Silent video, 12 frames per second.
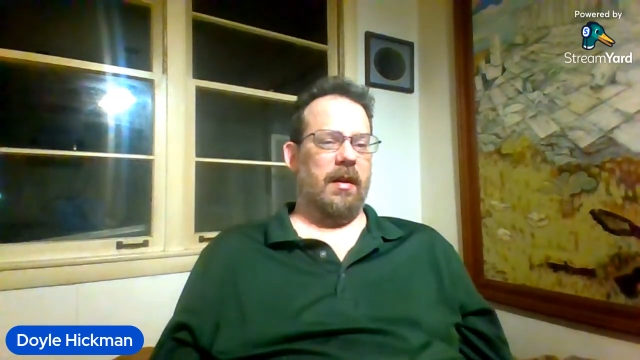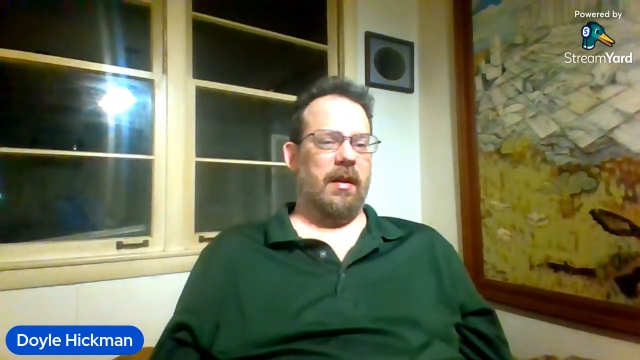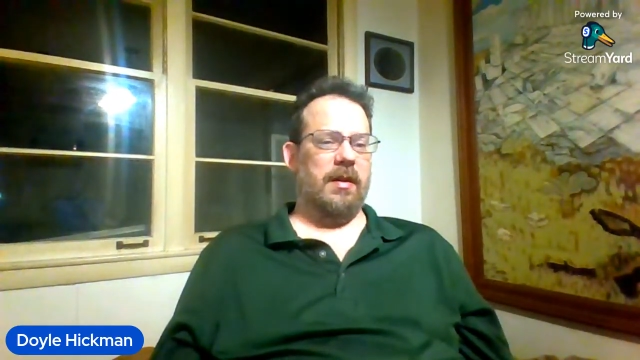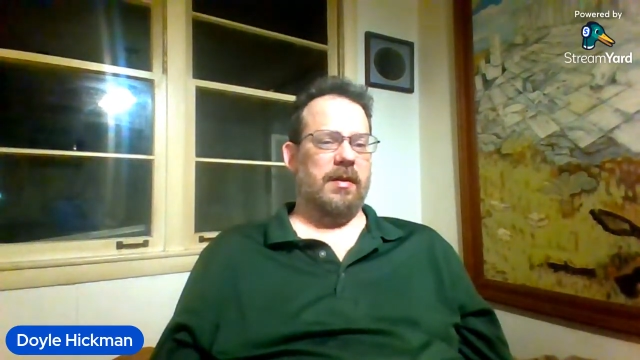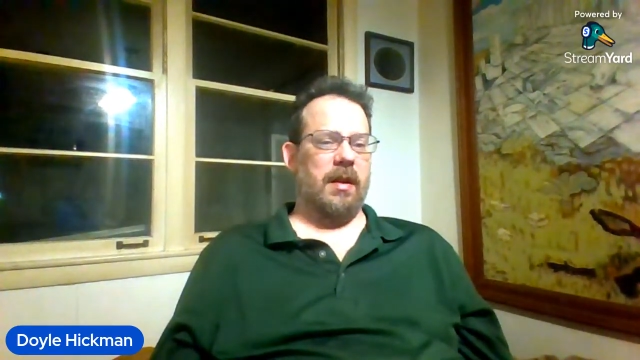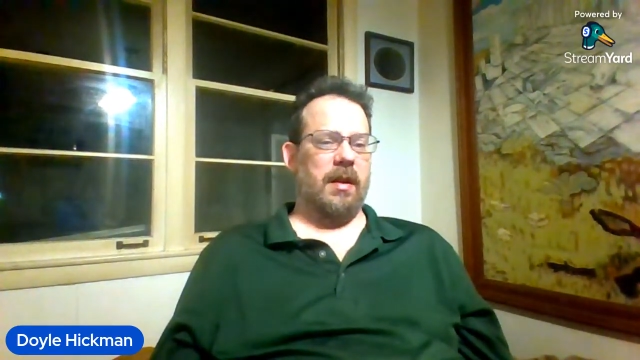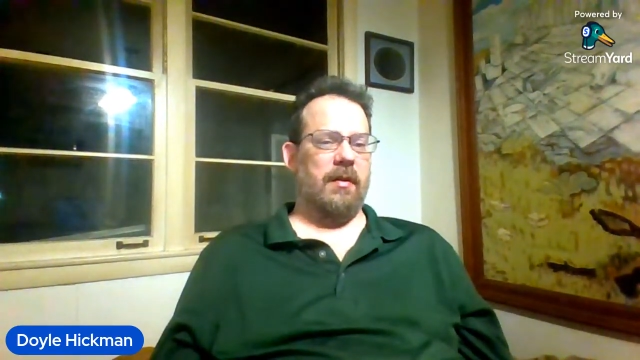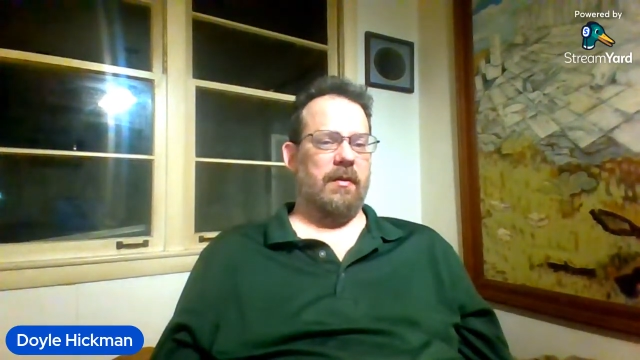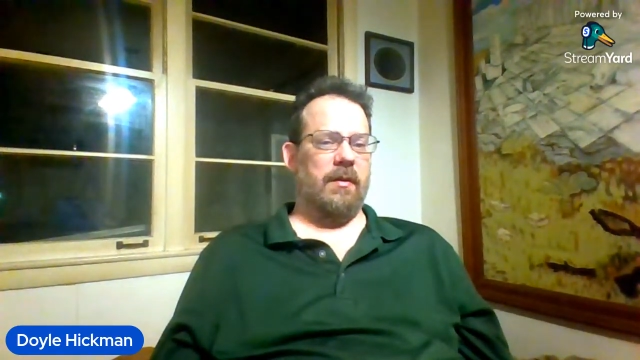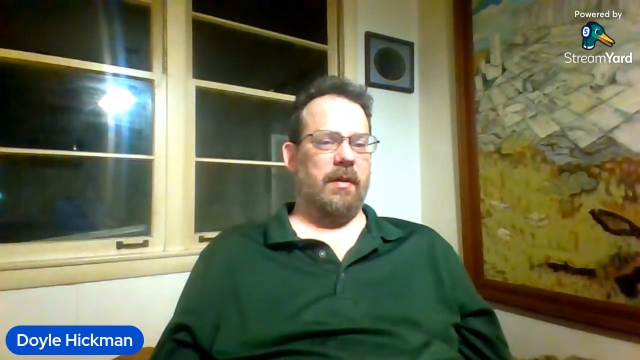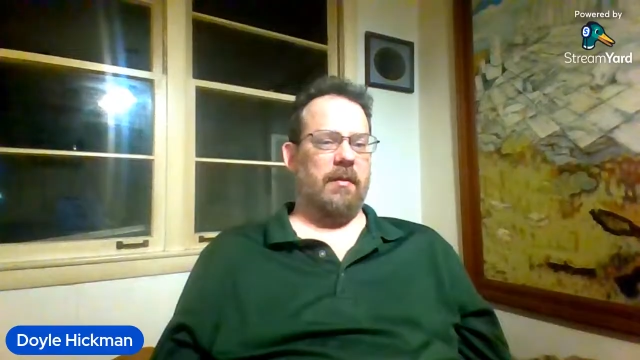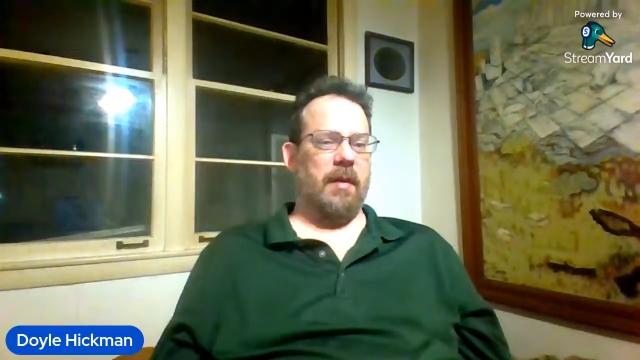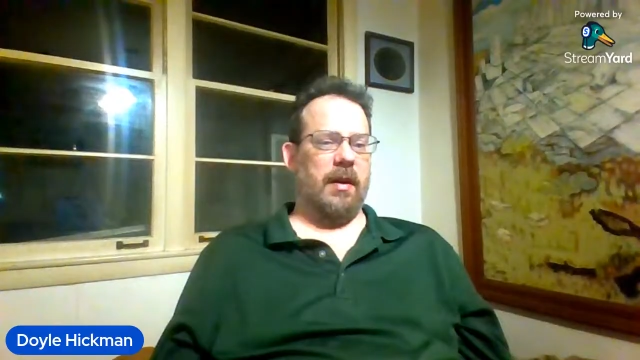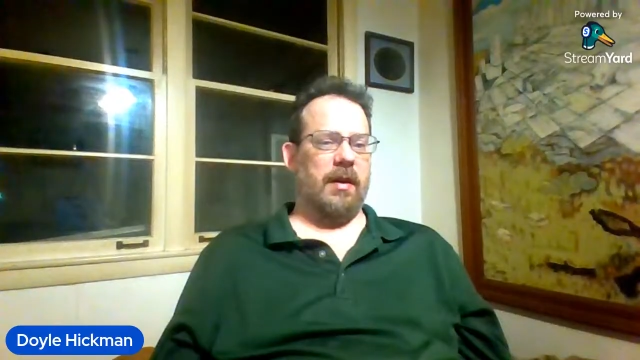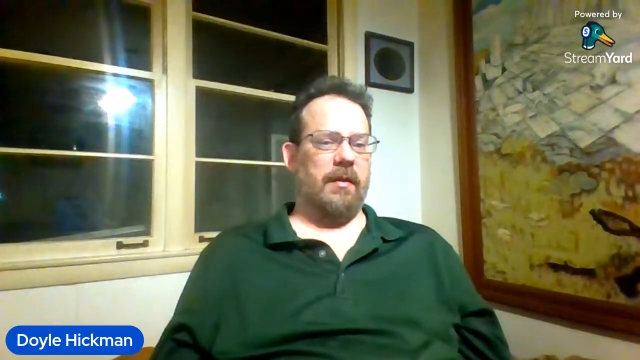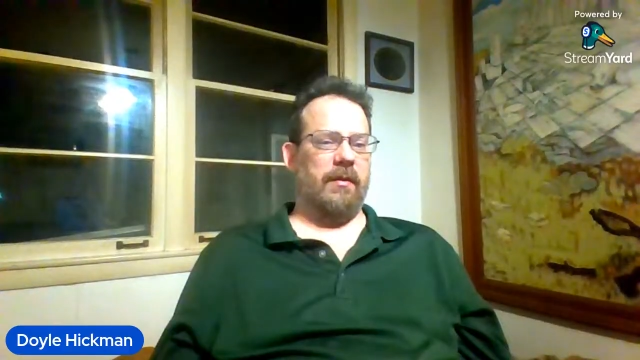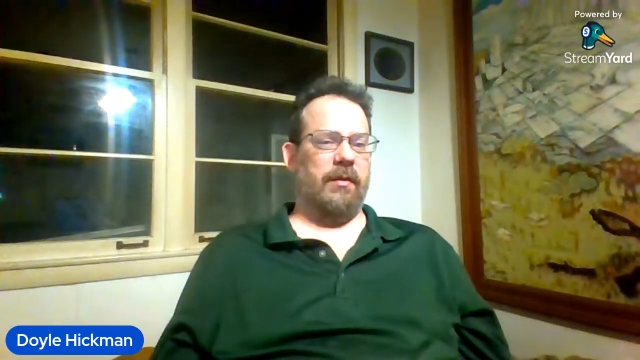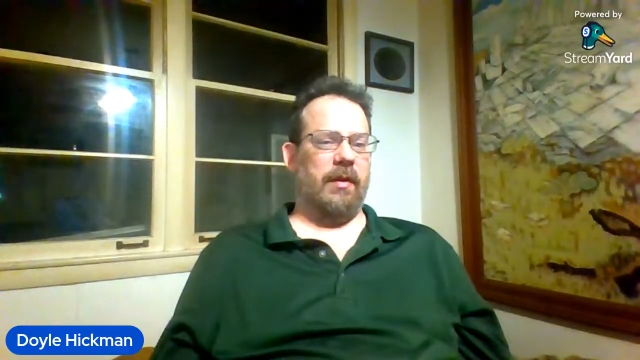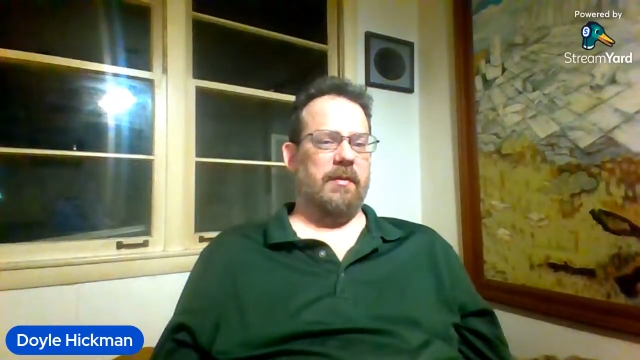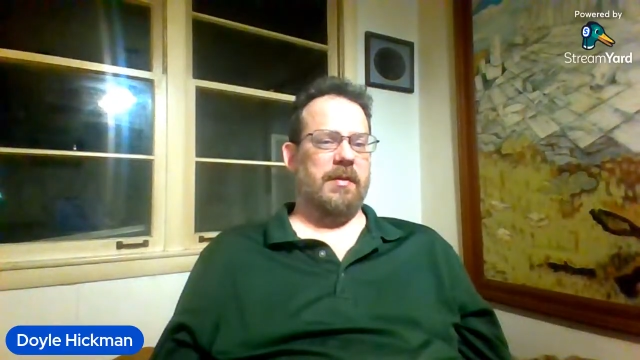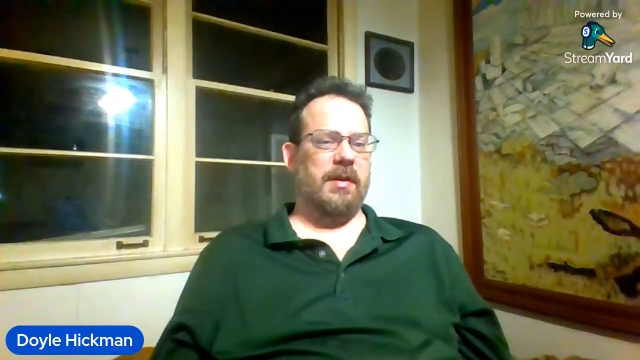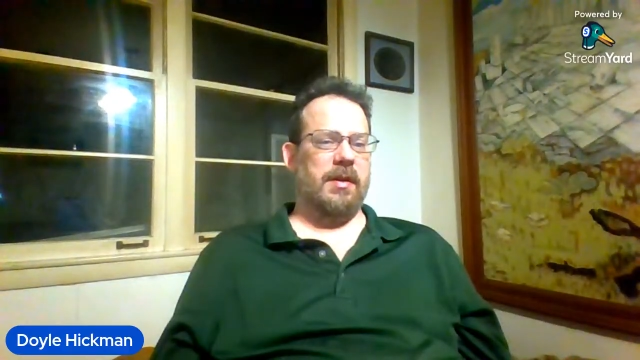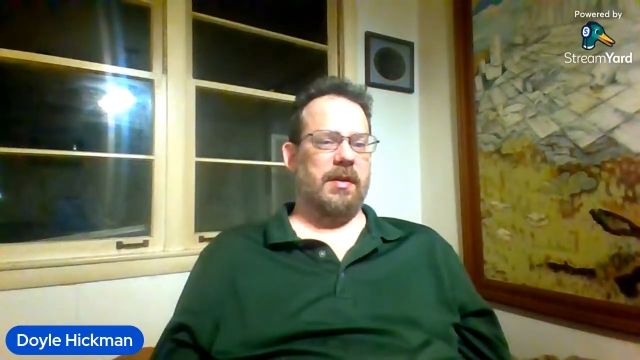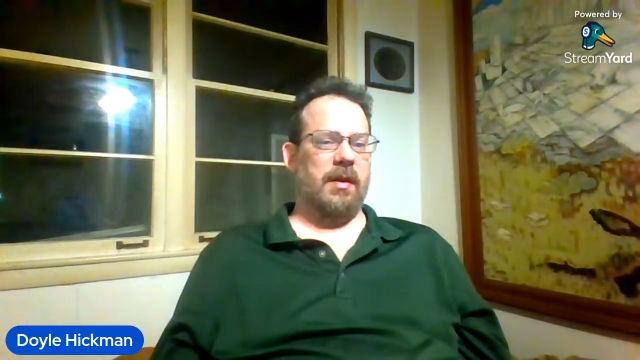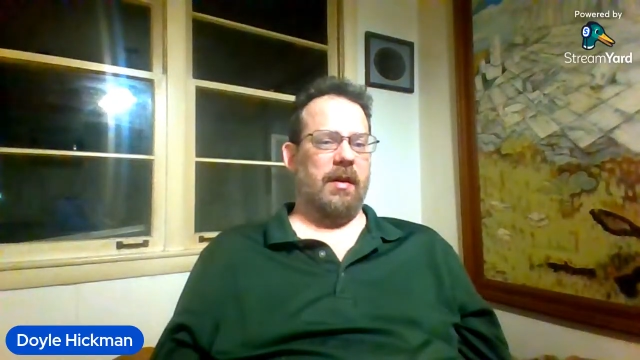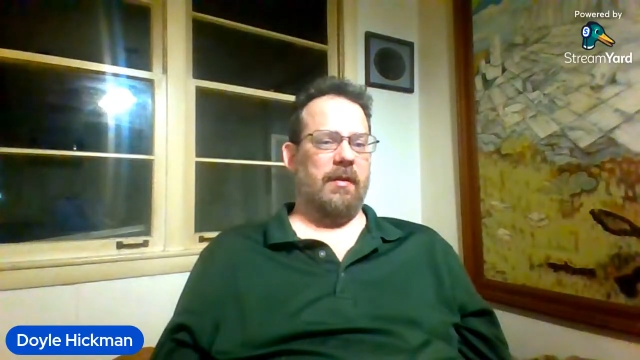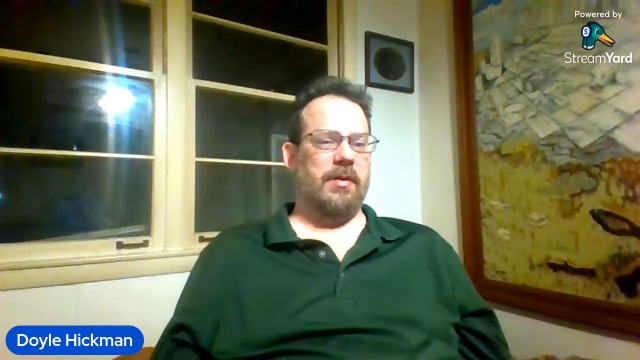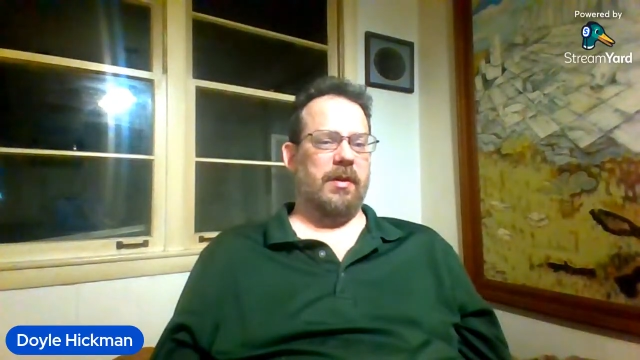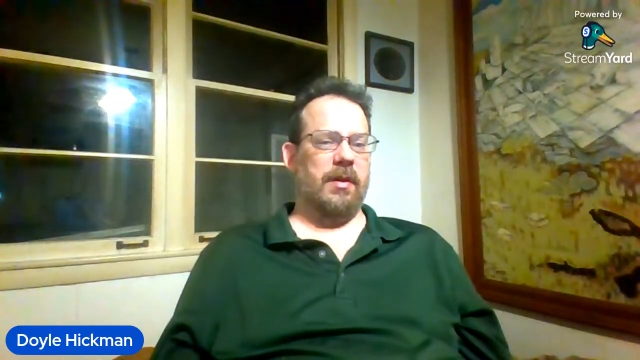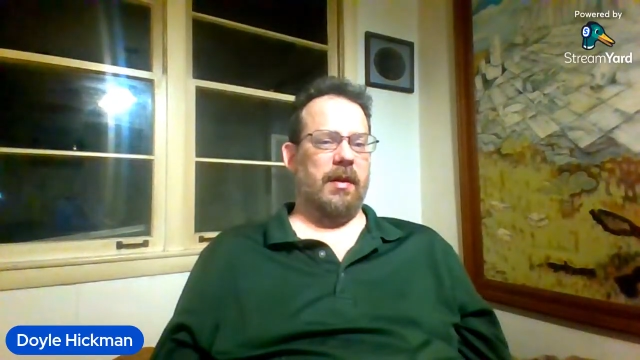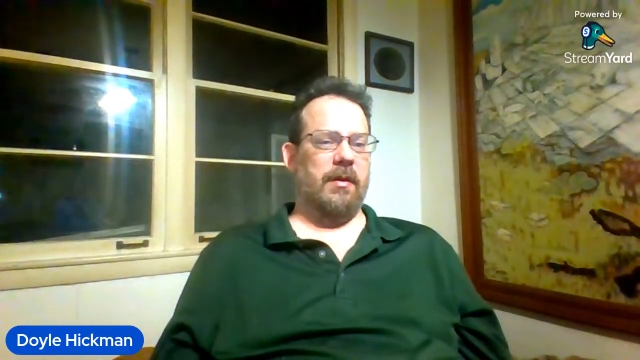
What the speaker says: Because I don't want to make a flimsy sculpture that